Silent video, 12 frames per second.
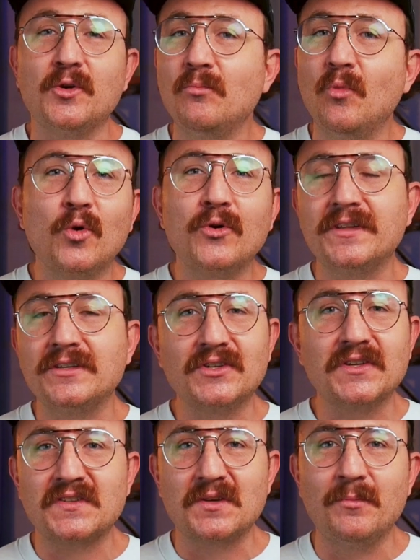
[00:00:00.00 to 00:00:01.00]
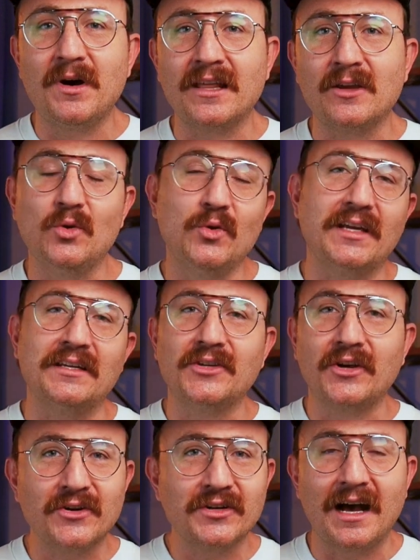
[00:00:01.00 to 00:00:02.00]
you're more than just somebody who can
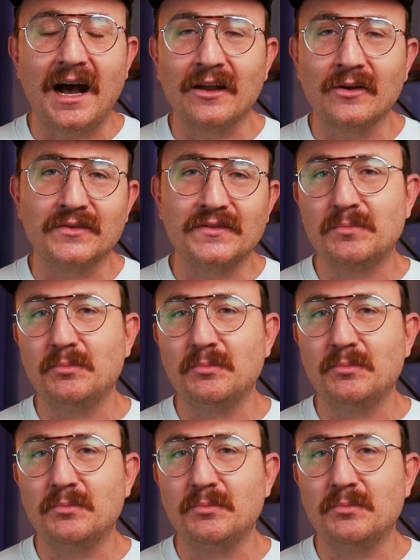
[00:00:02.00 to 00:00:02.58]
turn dials,